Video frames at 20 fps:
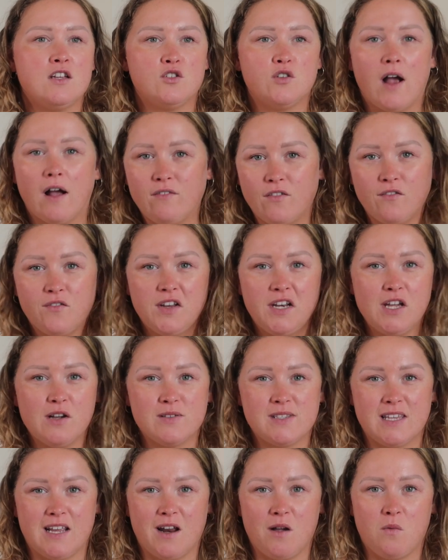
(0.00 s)
travel
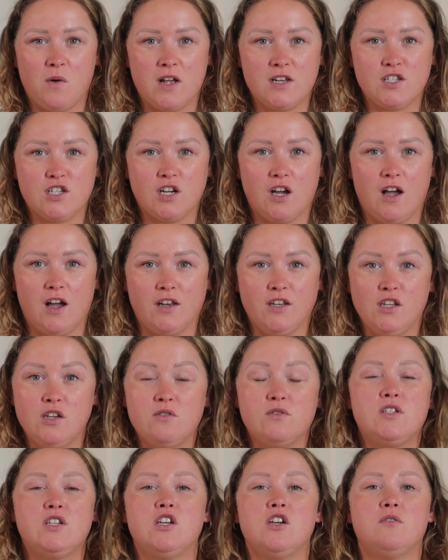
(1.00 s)
videos that I watched on
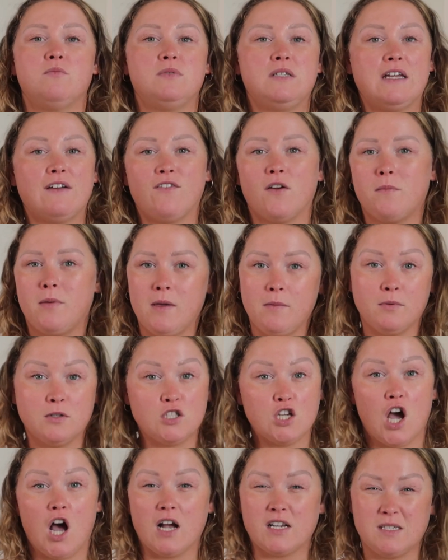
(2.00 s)
YouTube. Different people
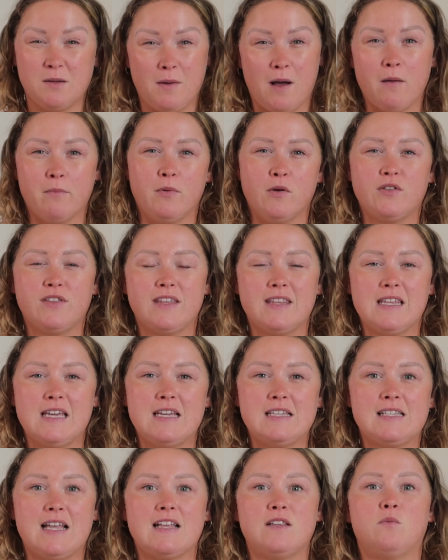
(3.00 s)
talked about both of
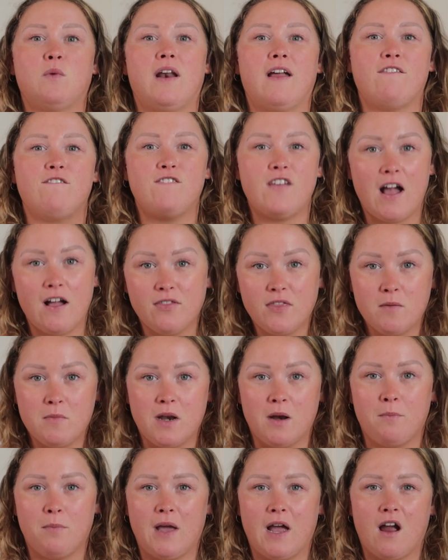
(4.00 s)
these, and when I found them in
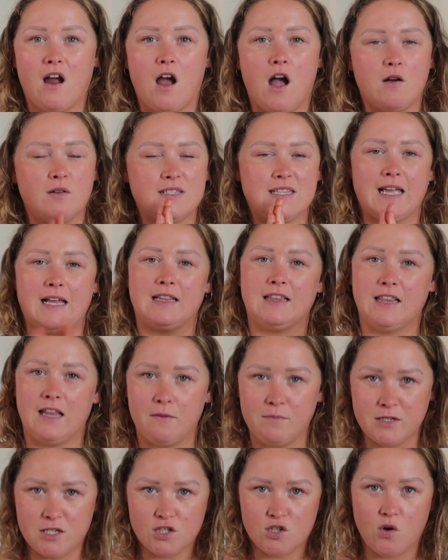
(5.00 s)
a pair, I was like, let
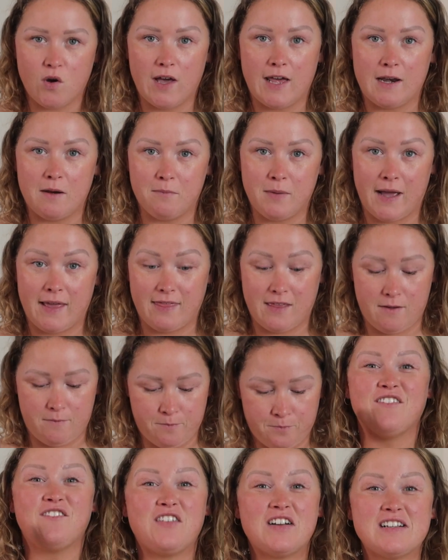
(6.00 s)
me just go ahead and buy them.
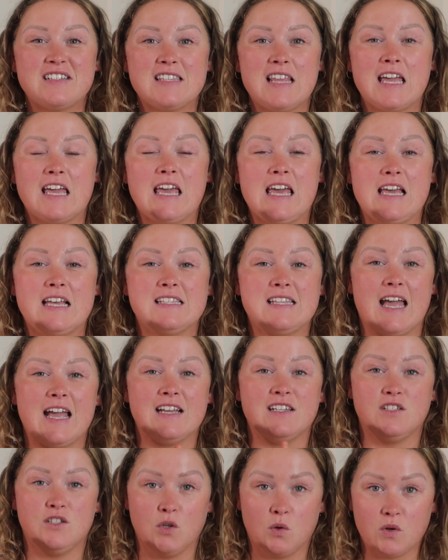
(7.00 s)
The first thing is
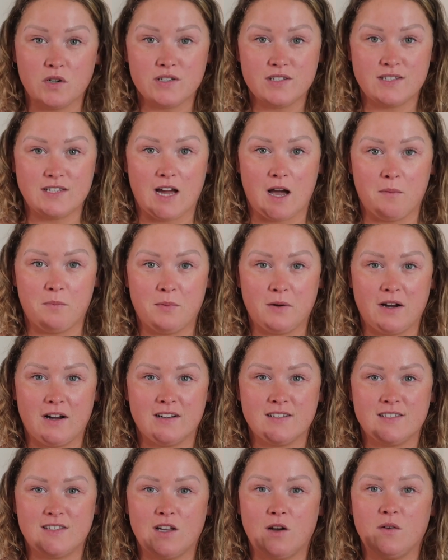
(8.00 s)
a door
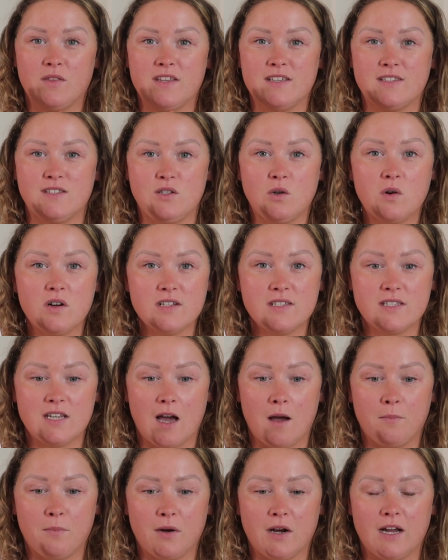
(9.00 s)
stopper. So this door
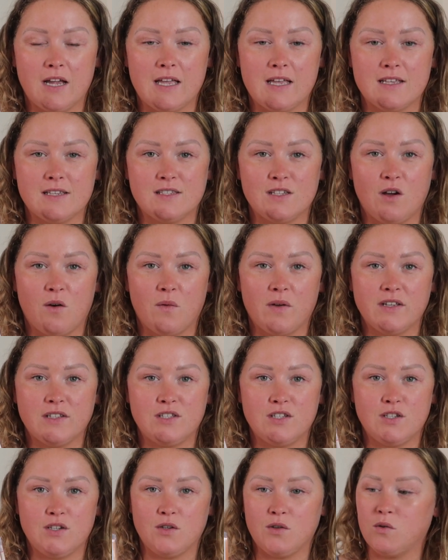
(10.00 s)
stopper is going
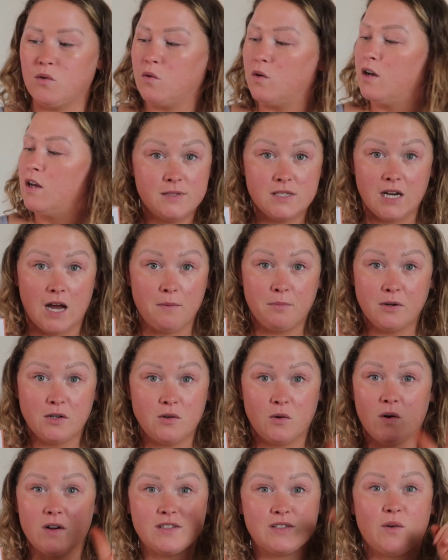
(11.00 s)
to stop your
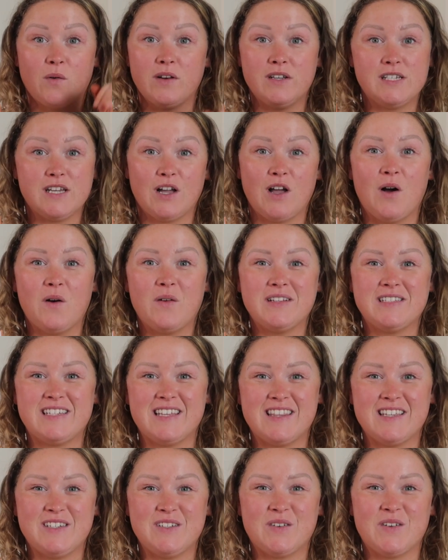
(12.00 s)
door. It's going to go into
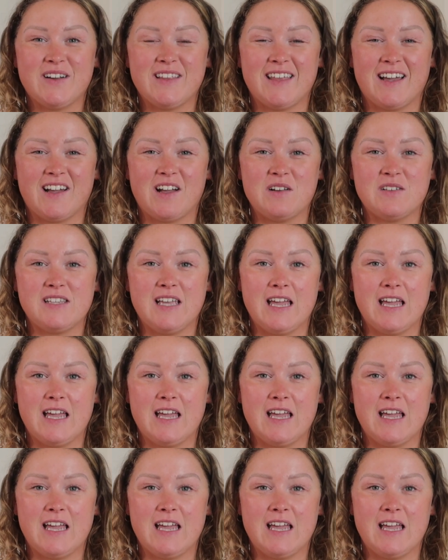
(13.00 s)
the door that goes